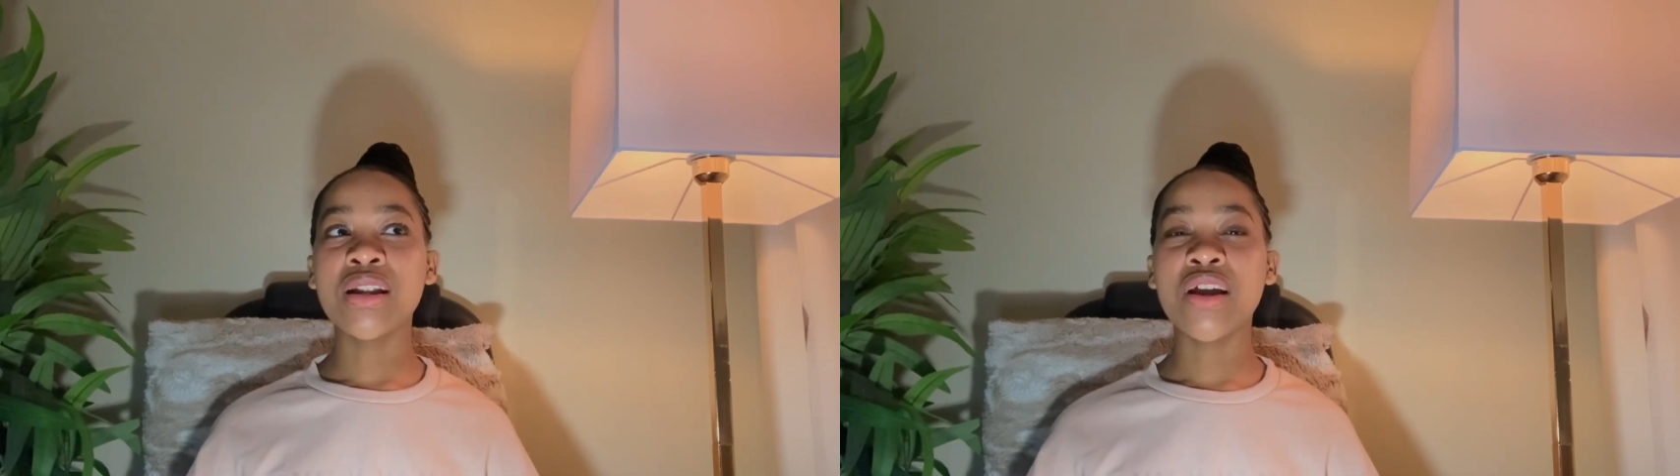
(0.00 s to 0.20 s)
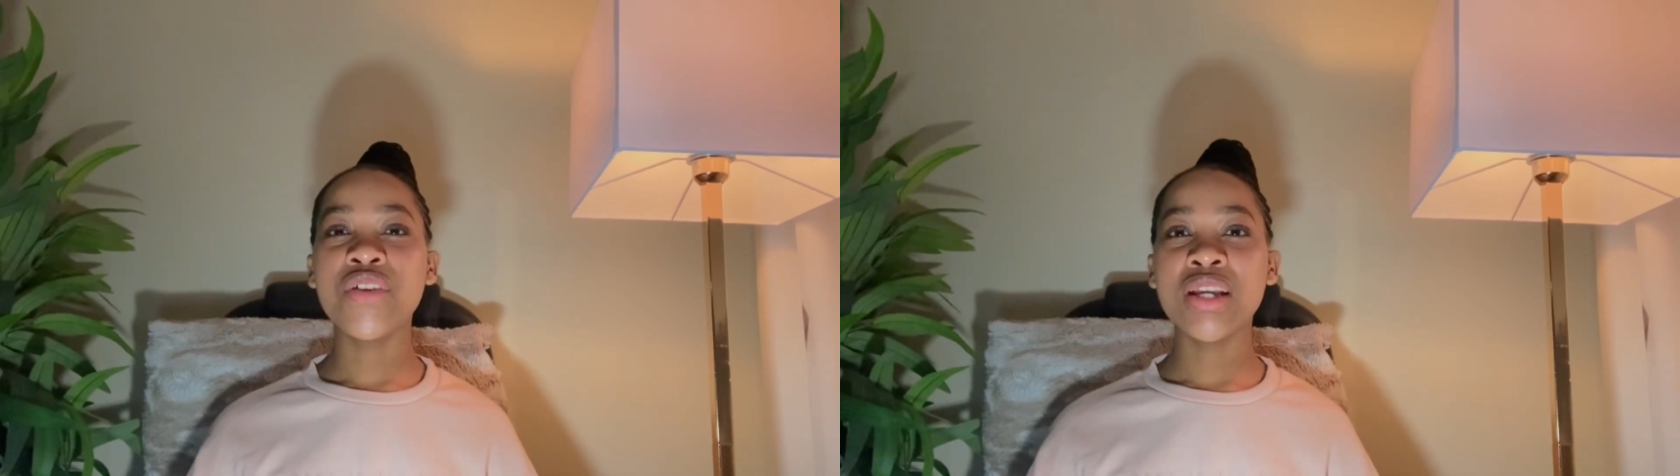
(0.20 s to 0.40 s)

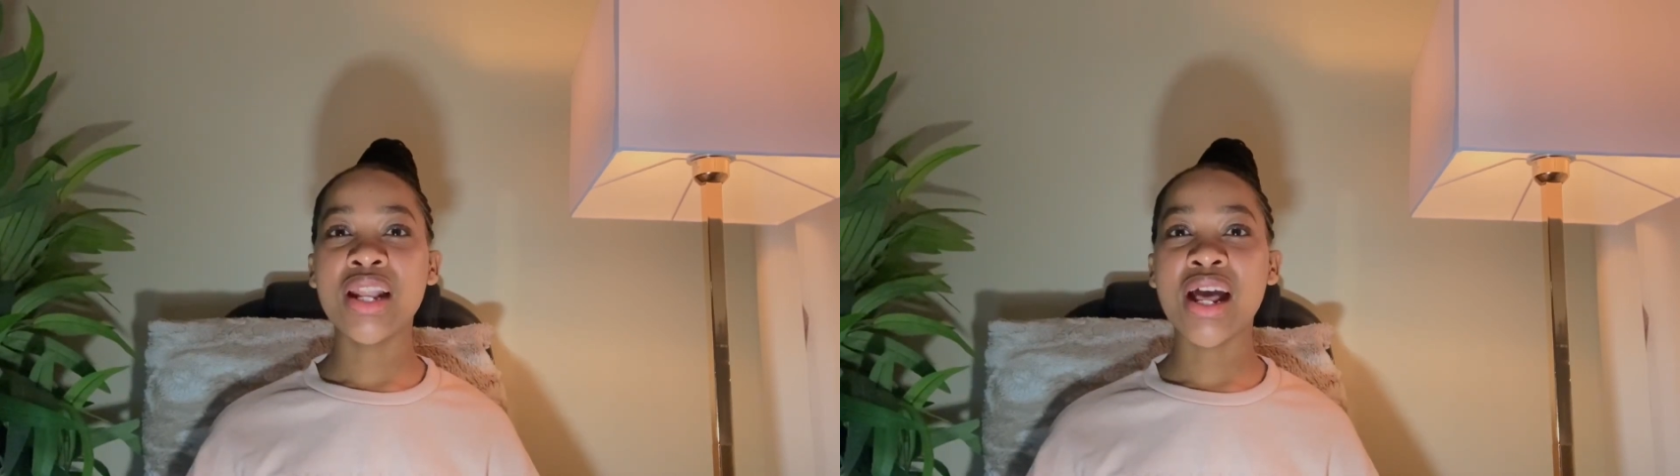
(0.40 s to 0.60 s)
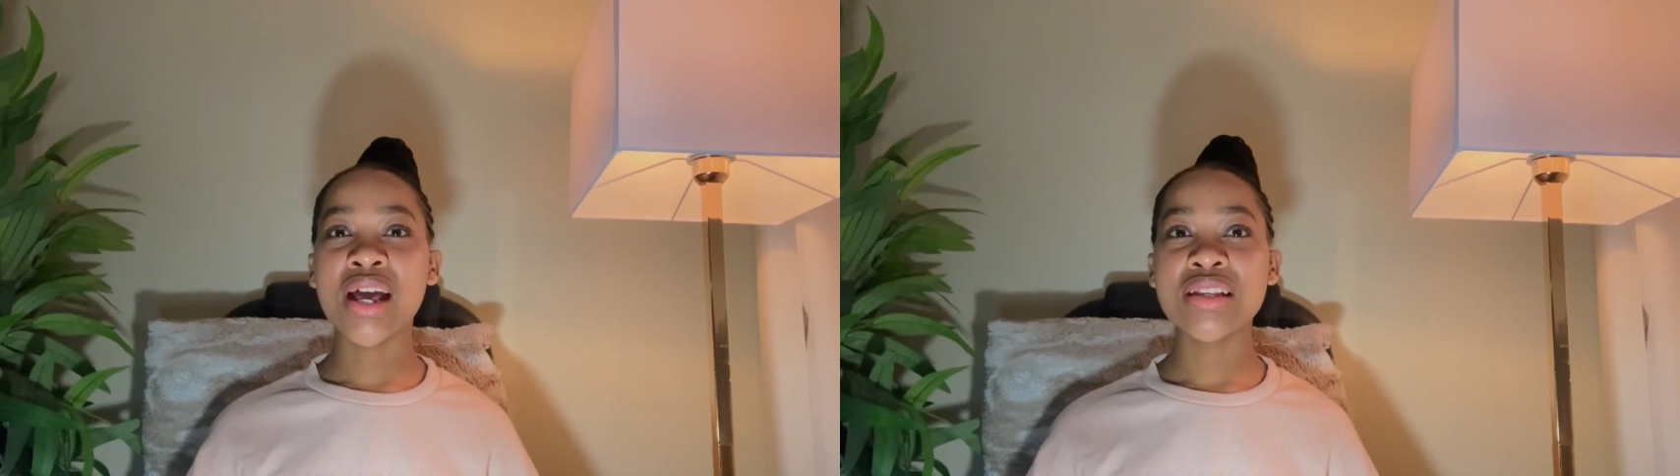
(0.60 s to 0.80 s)
I
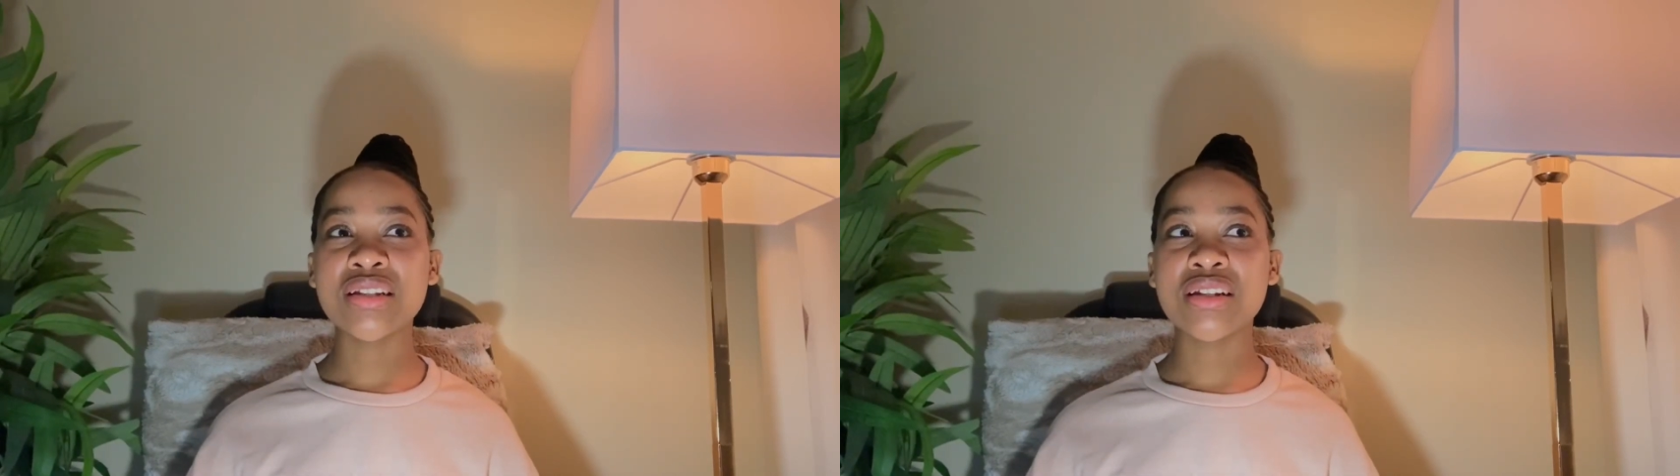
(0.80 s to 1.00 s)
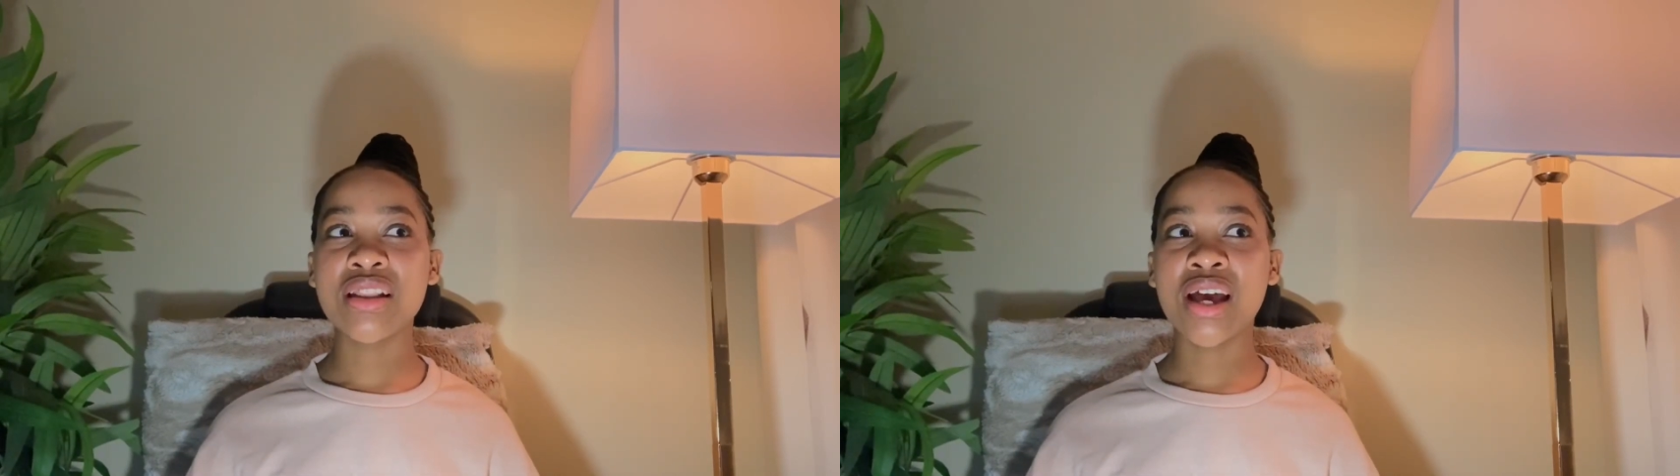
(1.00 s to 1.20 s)

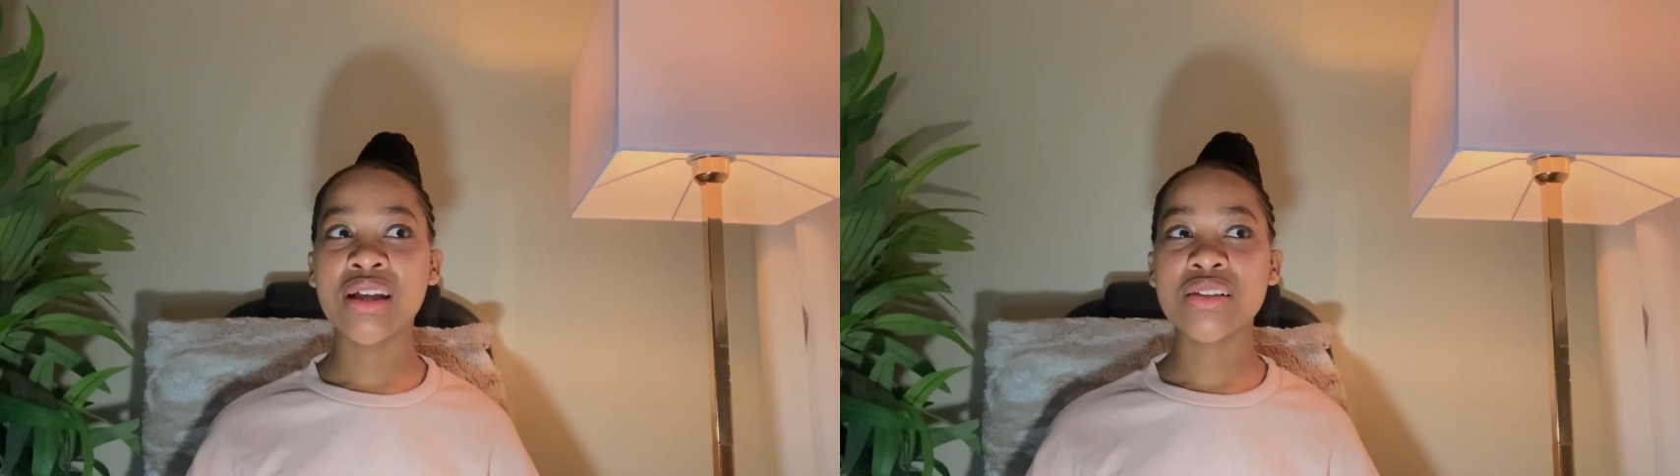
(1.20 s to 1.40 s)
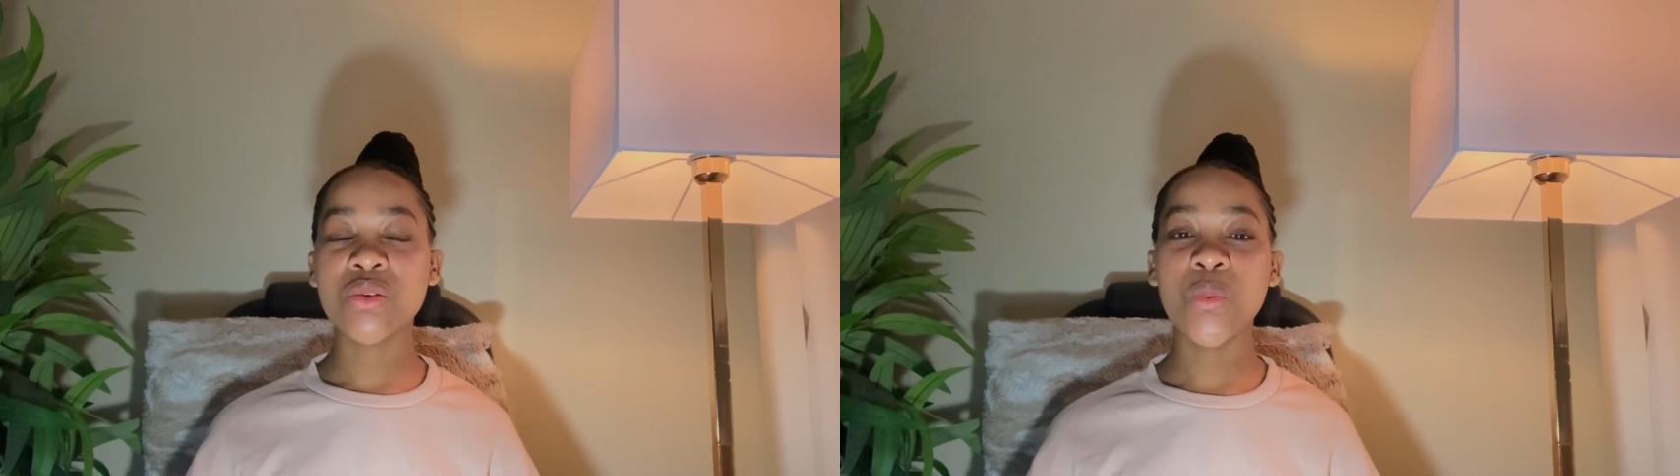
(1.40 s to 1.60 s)
realized
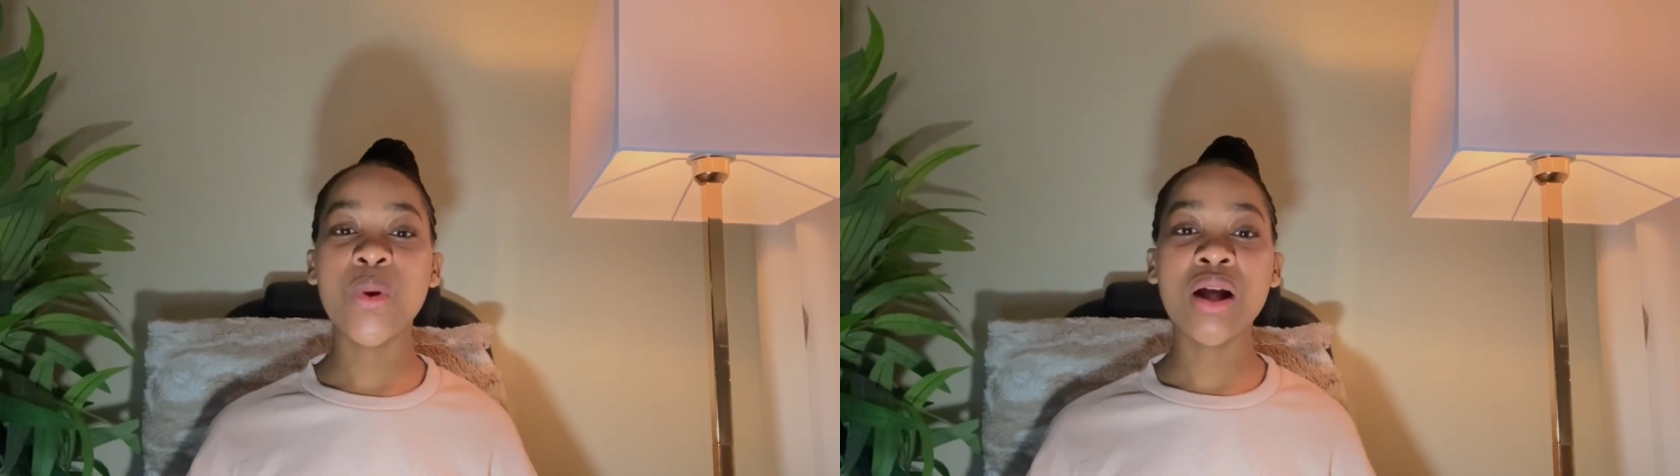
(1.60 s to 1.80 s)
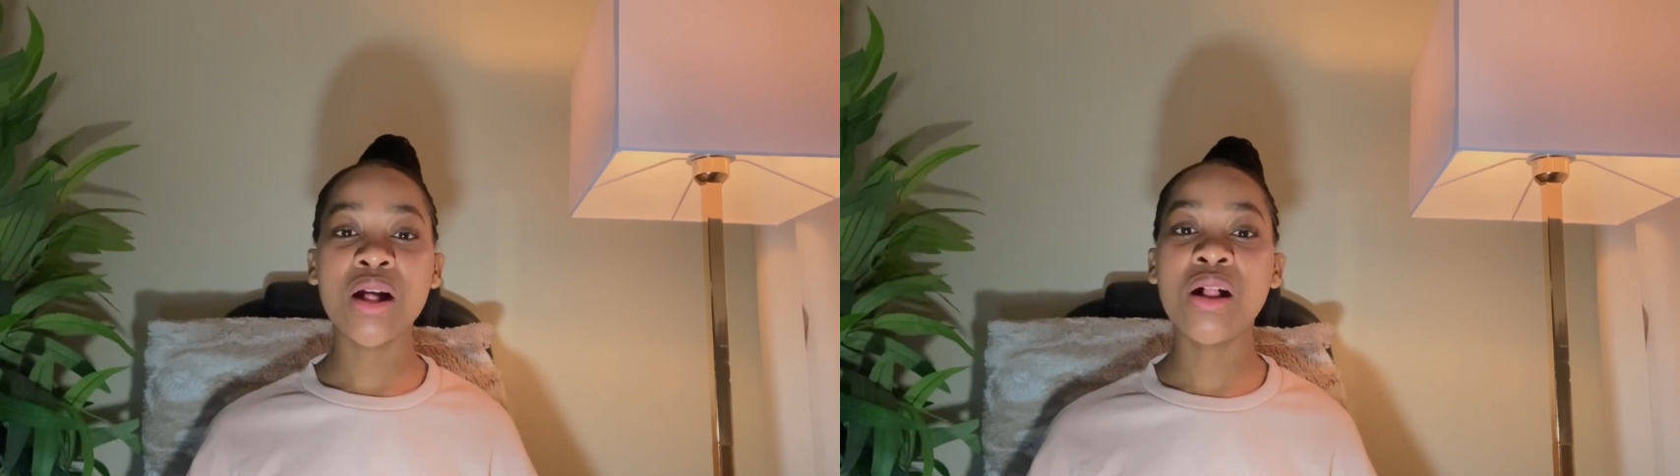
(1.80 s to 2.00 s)
that,
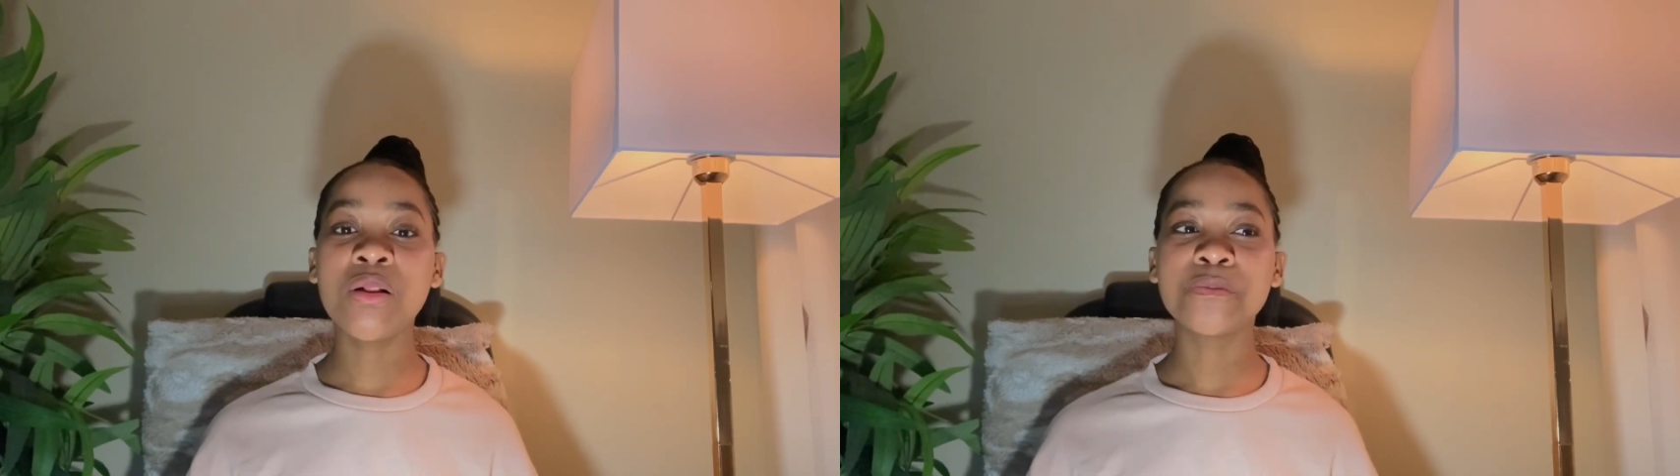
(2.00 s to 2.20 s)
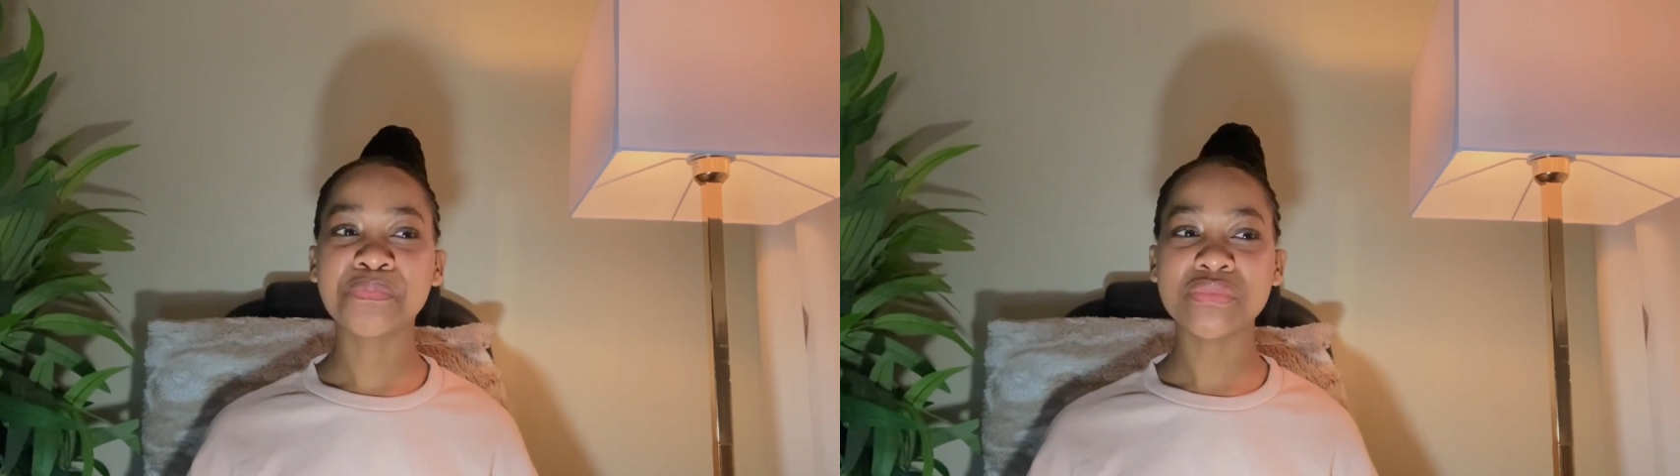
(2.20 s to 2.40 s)
well,